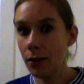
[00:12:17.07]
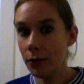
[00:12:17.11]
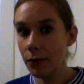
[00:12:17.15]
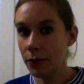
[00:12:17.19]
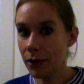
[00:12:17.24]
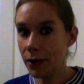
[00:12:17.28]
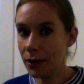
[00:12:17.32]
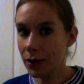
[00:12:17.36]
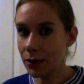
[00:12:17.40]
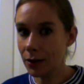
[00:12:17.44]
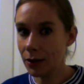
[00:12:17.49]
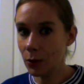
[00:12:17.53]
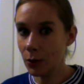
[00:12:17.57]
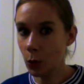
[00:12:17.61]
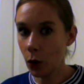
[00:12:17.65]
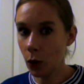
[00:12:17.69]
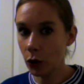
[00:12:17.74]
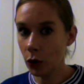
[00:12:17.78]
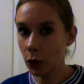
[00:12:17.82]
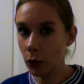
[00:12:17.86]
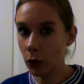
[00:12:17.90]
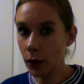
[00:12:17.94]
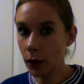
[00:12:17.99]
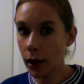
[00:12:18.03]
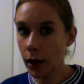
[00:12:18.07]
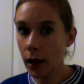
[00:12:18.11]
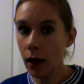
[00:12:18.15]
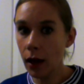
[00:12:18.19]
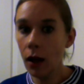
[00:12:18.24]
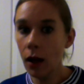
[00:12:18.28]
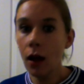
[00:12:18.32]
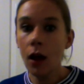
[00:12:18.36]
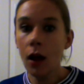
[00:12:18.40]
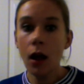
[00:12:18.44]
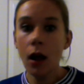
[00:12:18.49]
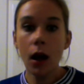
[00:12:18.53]
this is what you'll get.
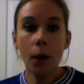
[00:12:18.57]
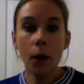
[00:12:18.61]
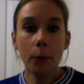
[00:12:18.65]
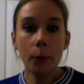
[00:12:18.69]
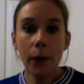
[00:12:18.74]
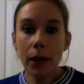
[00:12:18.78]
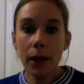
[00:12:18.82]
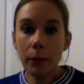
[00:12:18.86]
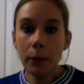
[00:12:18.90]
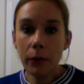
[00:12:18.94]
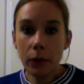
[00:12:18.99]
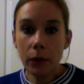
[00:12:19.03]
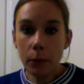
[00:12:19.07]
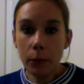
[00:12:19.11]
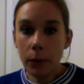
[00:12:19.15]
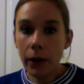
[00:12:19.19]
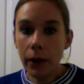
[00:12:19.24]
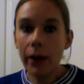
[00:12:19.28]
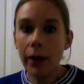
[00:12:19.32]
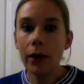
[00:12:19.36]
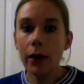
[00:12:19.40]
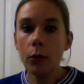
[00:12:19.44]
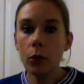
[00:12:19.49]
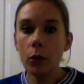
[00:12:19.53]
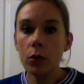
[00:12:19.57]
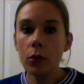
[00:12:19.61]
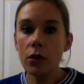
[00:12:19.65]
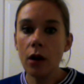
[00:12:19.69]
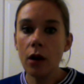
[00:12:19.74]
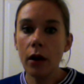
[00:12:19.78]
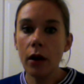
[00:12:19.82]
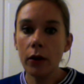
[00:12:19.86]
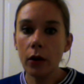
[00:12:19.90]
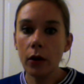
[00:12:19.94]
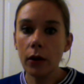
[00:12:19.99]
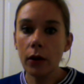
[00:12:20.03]
And maybe the player will
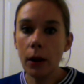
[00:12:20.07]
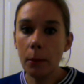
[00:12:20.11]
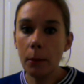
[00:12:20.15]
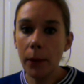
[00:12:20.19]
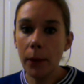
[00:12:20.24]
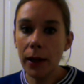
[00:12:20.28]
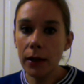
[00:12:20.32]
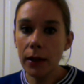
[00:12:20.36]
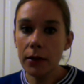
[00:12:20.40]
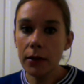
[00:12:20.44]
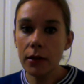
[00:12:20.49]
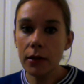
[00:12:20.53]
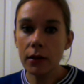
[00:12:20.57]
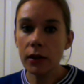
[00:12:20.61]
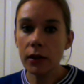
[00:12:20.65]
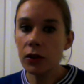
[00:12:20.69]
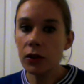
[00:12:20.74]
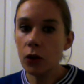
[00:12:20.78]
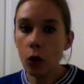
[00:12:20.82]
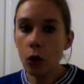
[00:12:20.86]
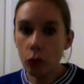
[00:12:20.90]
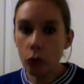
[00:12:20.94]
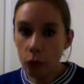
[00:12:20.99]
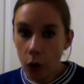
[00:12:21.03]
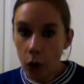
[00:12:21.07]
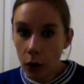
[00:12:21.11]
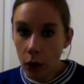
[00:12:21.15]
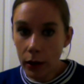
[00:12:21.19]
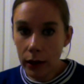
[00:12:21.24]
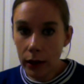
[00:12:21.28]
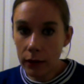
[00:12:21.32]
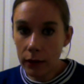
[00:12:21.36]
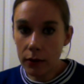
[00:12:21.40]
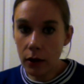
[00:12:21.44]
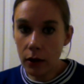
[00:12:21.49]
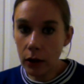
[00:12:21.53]
sign on that basis. It's not
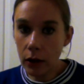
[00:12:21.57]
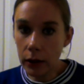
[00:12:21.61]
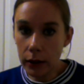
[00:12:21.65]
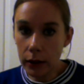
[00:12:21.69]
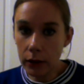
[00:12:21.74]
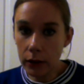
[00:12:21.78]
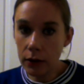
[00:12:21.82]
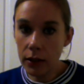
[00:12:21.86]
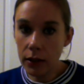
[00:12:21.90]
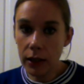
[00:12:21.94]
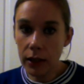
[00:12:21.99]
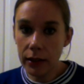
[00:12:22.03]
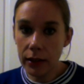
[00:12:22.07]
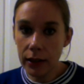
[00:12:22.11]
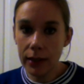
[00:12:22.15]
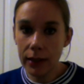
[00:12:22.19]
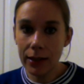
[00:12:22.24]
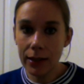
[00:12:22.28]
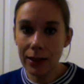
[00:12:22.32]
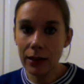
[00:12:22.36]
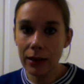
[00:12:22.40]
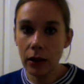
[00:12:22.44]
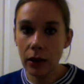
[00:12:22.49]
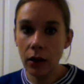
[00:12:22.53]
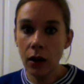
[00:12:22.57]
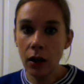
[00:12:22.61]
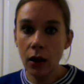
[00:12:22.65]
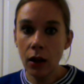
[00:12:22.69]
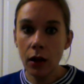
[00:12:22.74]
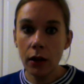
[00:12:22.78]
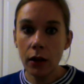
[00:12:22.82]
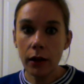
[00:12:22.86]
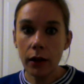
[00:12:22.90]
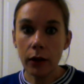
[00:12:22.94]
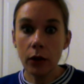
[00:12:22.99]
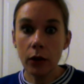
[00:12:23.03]
rocket science. It is
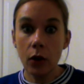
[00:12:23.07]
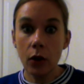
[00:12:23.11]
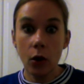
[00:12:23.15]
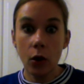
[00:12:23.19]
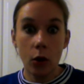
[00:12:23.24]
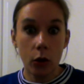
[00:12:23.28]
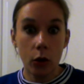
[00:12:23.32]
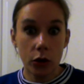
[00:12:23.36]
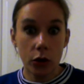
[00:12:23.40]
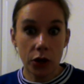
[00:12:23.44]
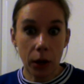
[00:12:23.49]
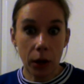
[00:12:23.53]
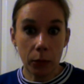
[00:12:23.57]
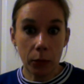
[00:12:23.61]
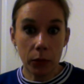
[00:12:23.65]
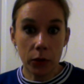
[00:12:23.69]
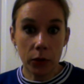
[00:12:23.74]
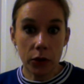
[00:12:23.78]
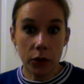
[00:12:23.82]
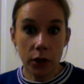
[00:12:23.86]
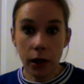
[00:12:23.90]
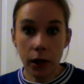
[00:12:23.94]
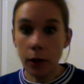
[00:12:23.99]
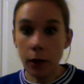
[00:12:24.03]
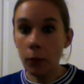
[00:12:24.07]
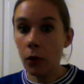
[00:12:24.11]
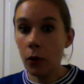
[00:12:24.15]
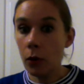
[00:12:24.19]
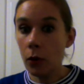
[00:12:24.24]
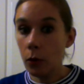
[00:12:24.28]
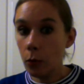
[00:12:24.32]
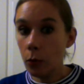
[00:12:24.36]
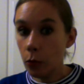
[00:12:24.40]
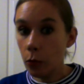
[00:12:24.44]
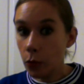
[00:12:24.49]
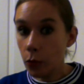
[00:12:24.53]
a Championship,
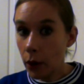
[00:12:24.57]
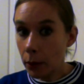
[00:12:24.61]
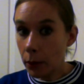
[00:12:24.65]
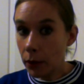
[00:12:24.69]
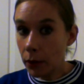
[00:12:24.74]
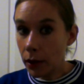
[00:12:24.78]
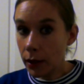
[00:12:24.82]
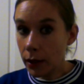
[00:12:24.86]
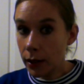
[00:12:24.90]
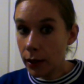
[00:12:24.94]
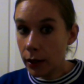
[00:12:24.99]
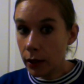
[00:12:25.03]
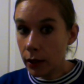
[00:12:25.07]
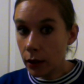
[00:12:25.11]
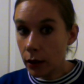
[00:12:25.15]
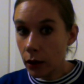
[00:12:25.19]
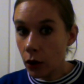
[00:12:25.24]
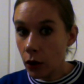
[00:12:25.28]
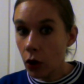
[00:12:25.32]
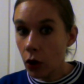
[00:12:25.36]
Premier League.